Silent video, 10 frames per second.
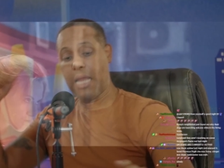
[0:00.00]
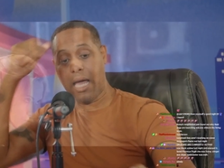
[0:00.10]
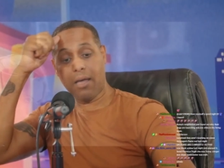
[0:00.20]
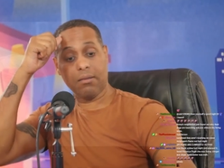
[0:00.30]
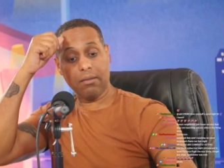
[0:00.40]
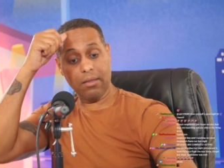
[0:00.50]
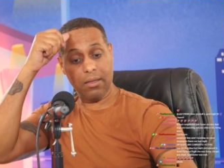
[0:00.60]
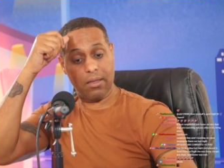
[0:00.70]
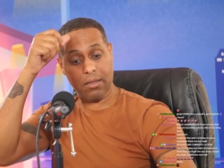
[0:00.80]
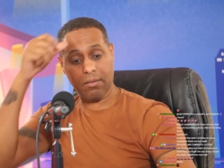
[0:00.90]
Now,
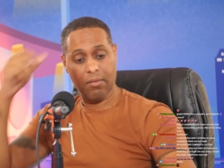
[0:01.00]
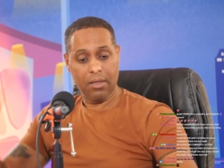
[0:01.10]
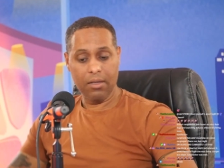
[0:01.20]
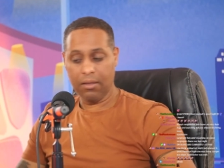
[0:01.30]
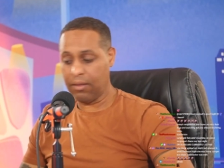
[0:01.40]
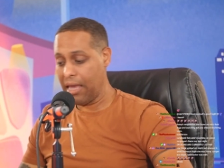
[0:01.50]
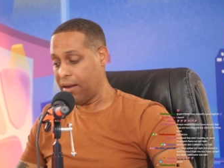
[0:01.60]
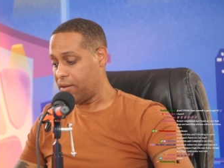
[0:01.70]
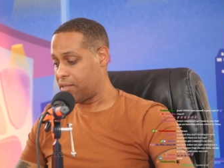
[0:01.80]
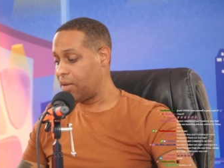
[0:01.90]

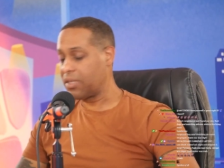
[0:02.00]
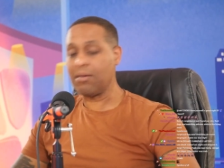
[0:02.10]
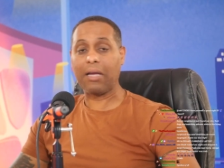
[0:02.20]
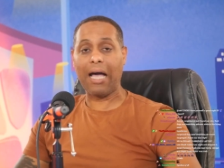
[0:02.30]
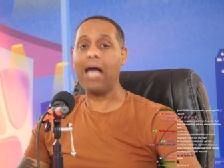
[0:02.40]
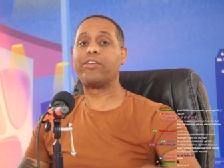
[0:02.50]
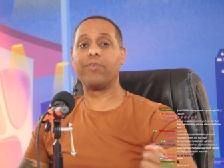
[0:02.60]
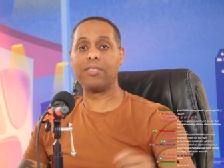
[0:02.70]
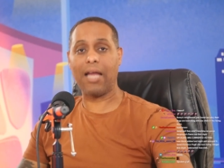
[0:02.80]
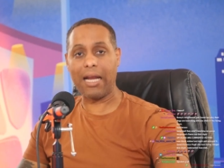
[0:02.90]
theaters, some, some
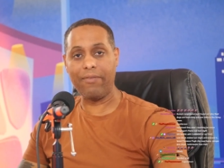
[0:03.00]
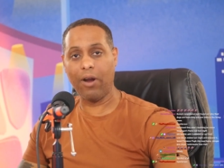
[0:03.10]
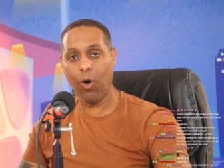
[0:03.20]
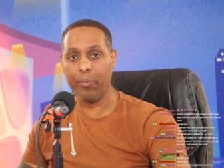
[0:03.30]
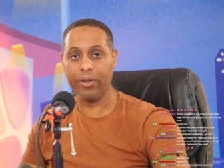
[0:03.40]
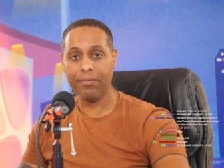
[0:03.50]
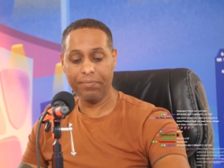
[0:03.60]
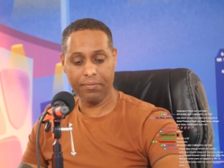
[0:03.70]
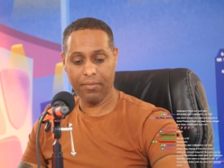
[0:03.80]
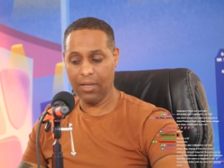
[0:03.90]
countries are not even open.
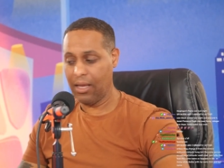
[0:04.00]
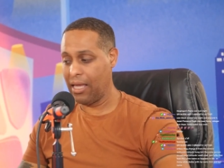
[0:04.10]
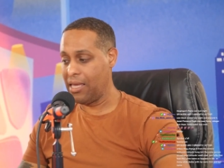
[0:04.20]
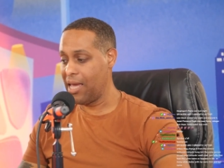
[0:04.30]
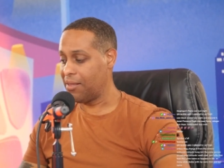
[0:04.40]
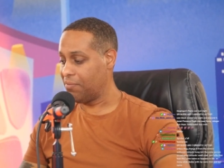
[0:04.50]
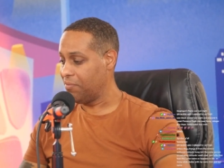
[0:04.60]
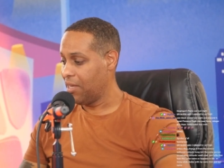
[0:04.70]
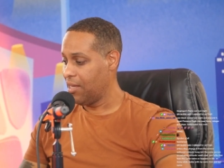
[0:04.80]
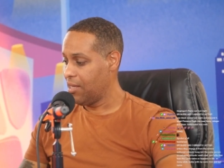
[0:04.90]
And yet,
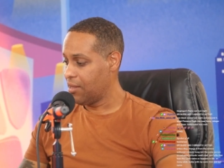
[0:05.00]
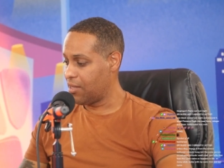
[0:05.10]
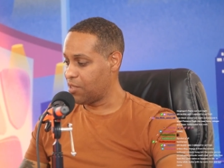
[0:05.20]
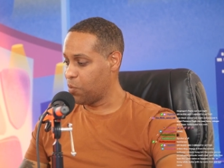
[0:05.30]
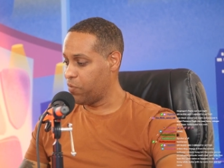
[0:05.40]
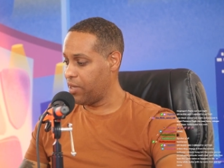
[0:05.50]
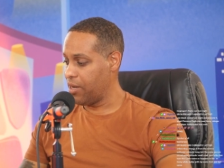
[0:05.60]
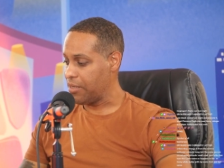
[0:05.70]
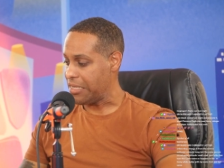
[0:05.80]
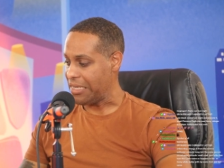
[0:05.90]
this
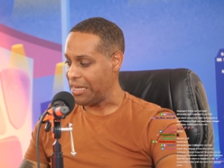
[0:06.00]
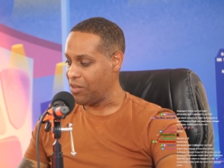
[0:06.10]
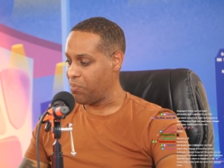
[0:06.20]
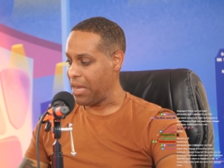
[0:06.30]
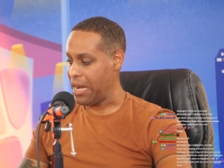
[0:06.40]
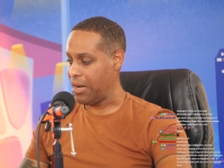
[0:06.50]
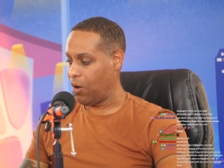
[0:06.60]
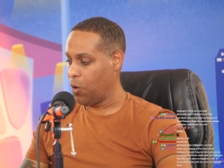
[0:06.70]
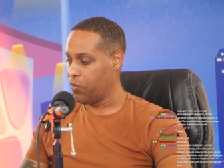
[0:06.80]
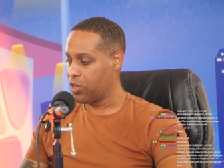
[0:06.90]
movie here still
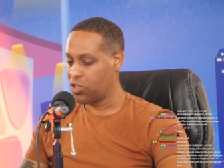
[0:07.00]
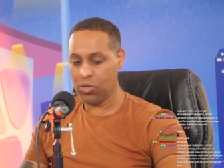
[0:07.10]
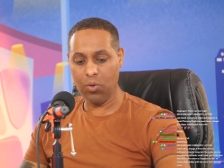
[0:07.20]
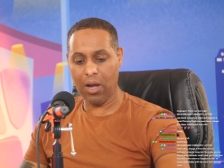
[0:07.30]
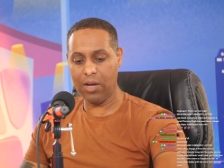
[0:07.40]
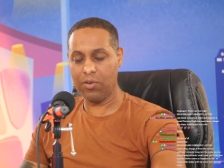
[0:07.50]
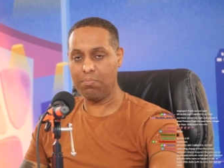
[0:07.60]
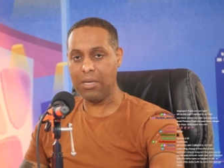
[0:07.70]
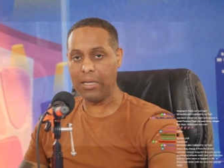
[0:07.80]
made over 200